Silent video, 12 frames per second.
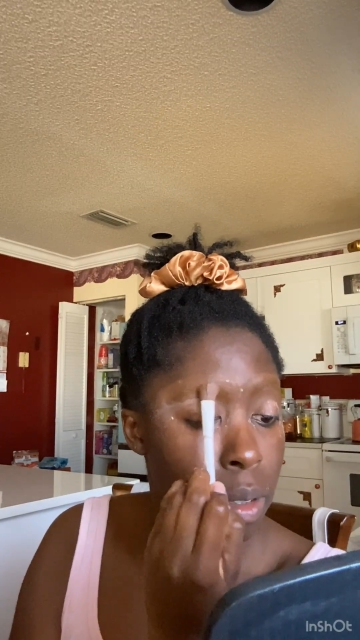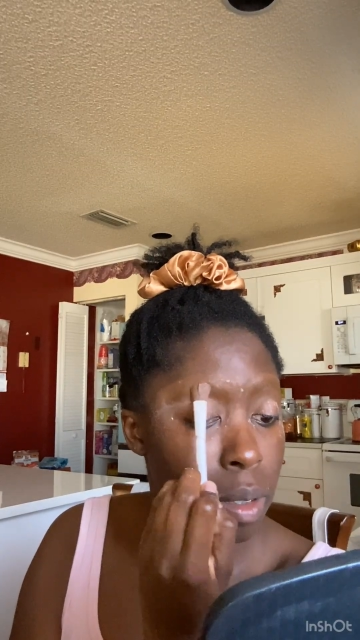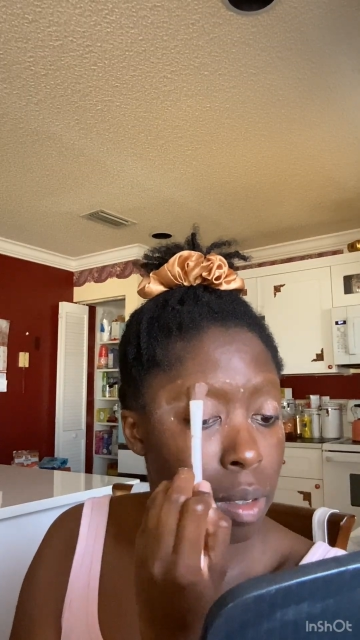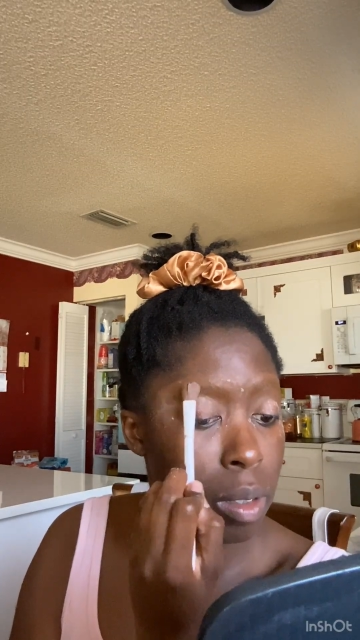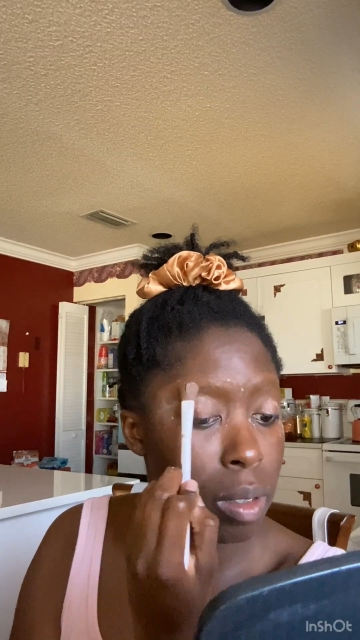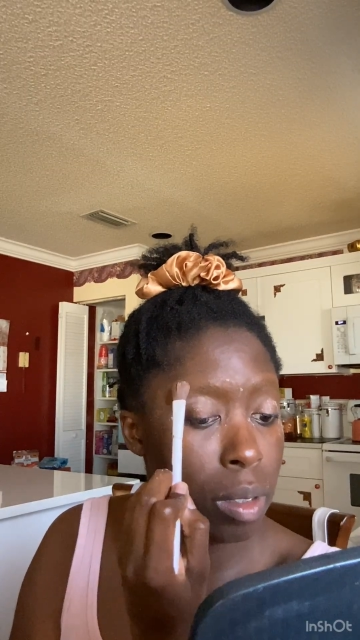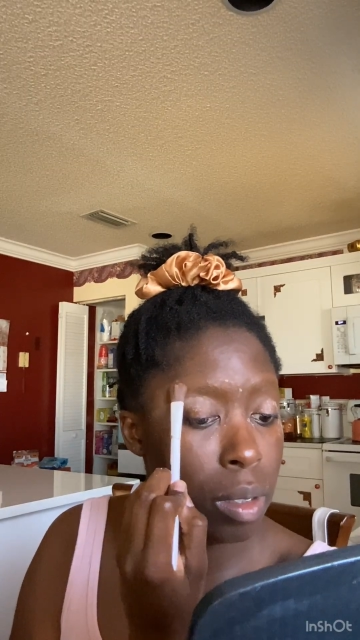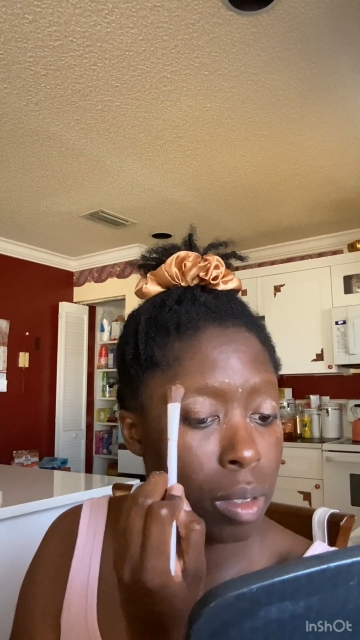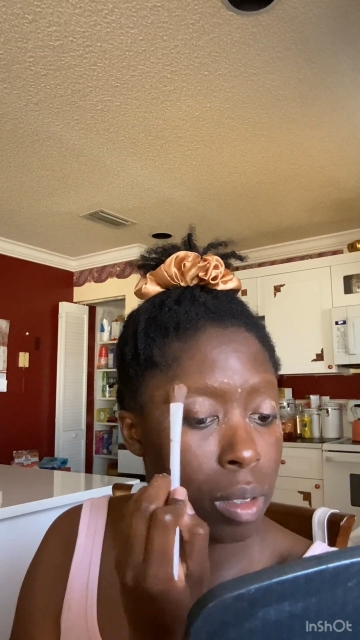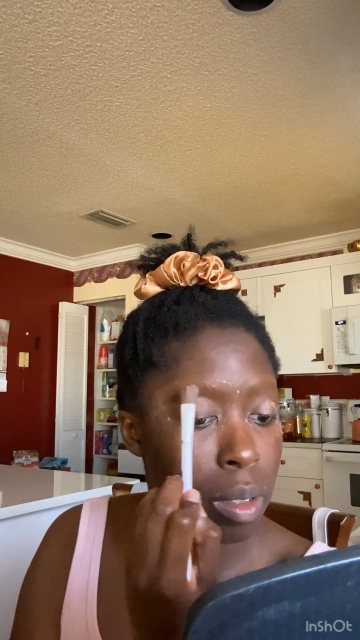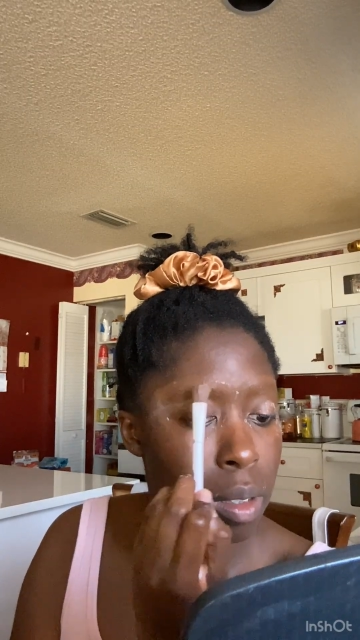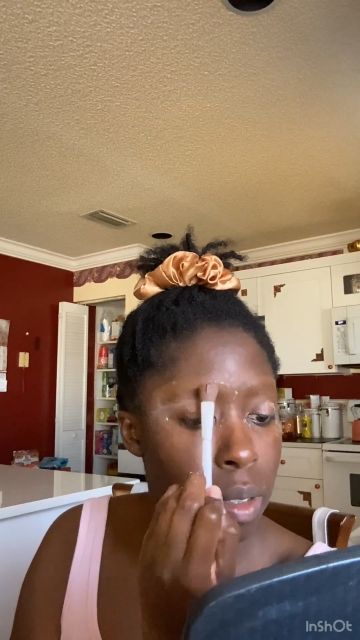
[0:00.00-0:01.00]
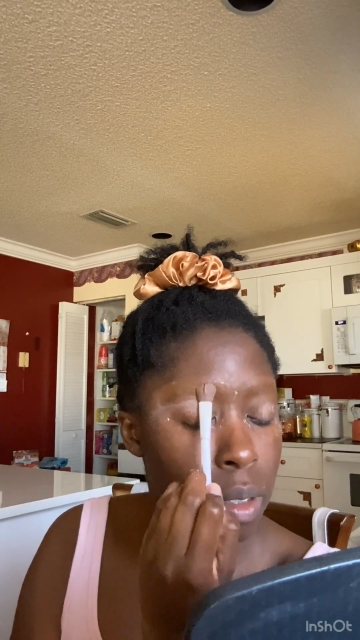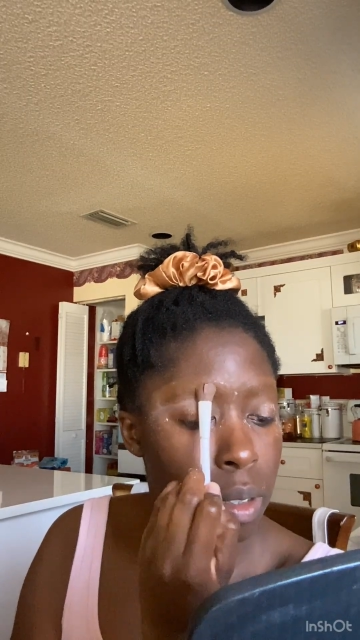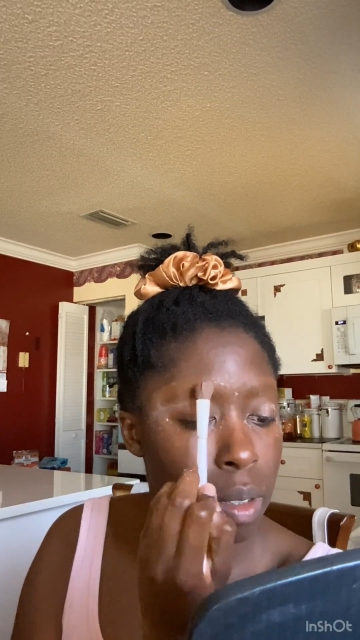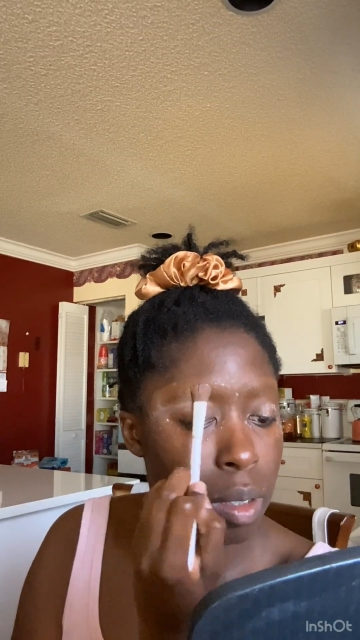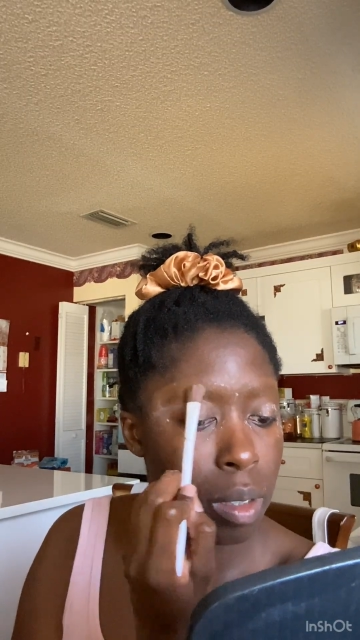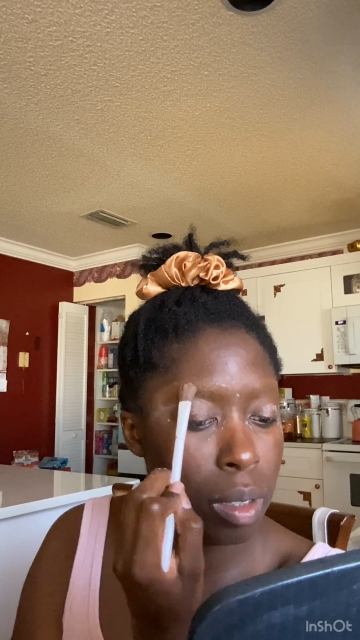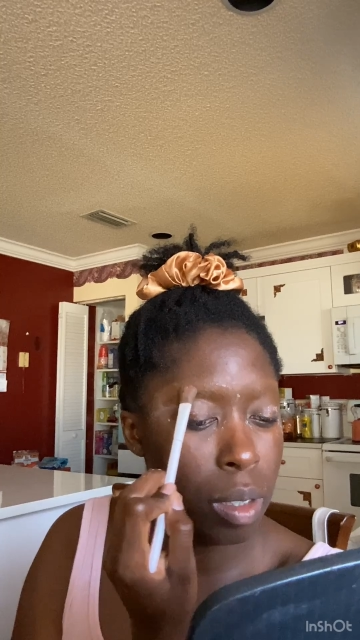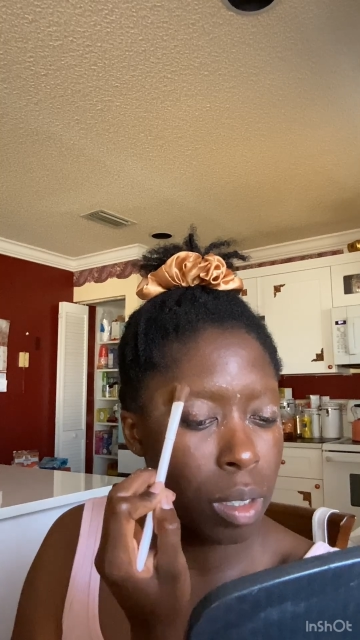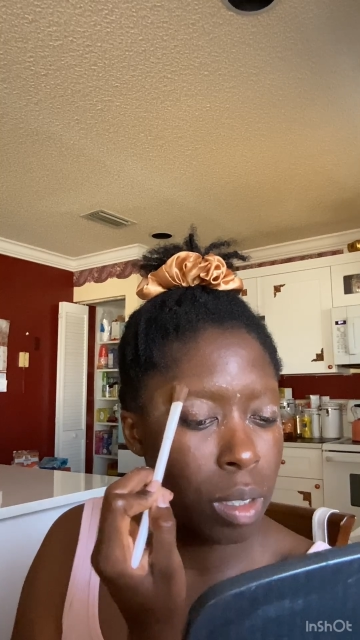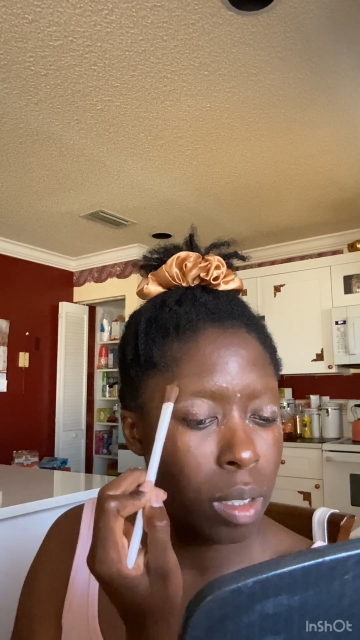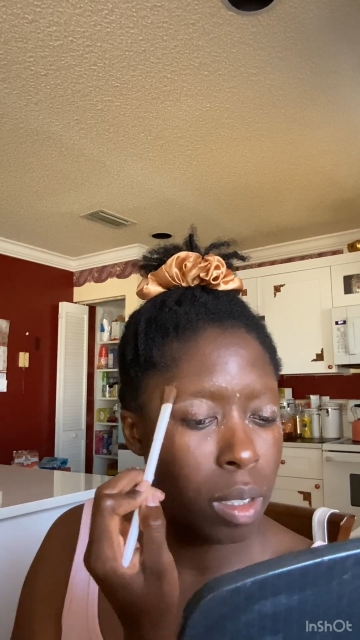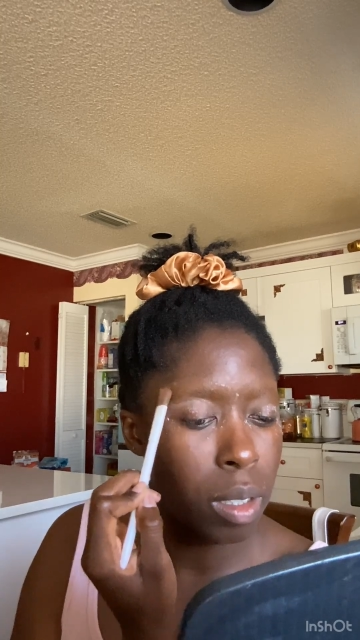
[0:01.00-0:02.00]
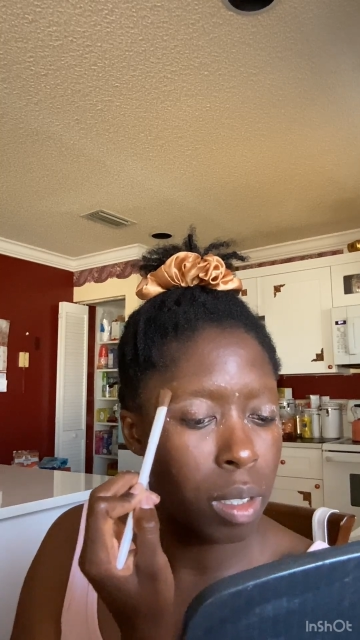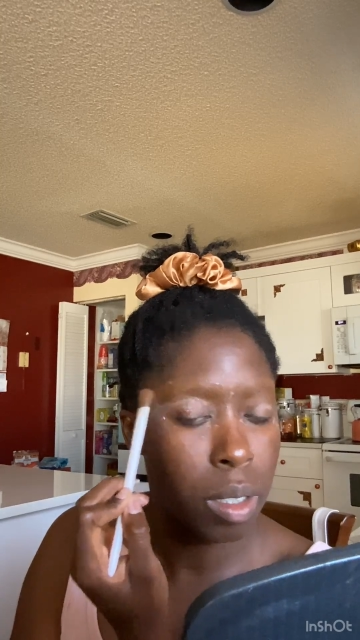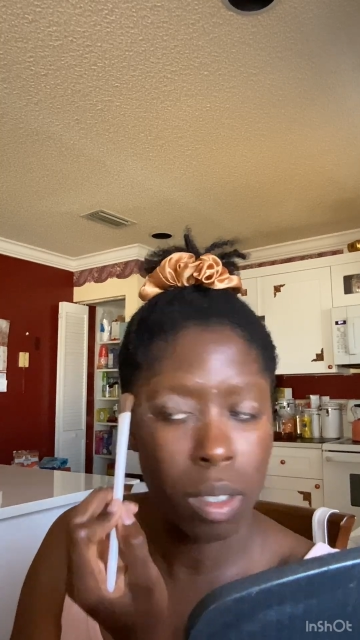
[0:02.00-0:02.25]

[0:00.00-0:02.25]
really helps with the no brows look,